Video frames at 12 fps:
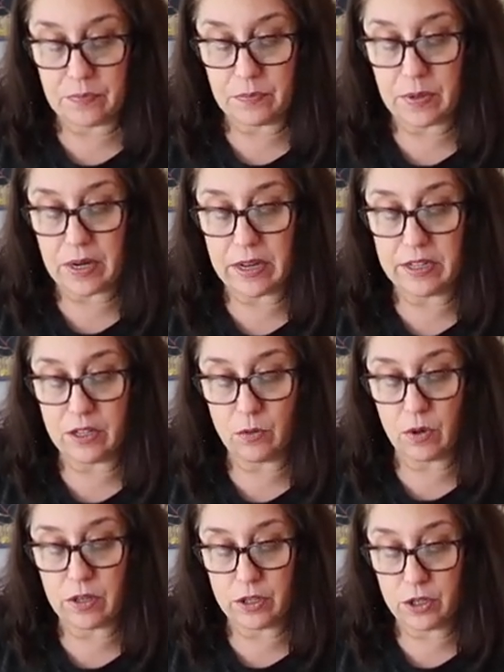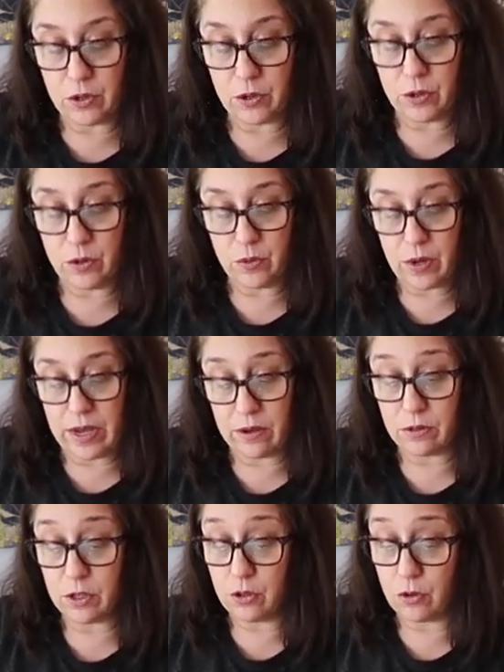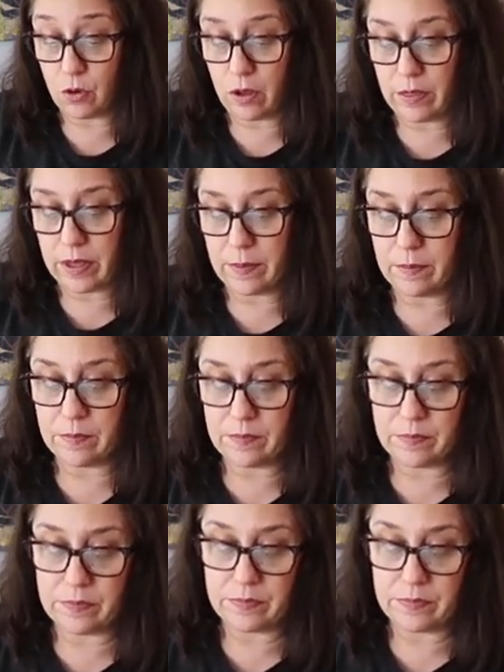but I did want to show you how to draw them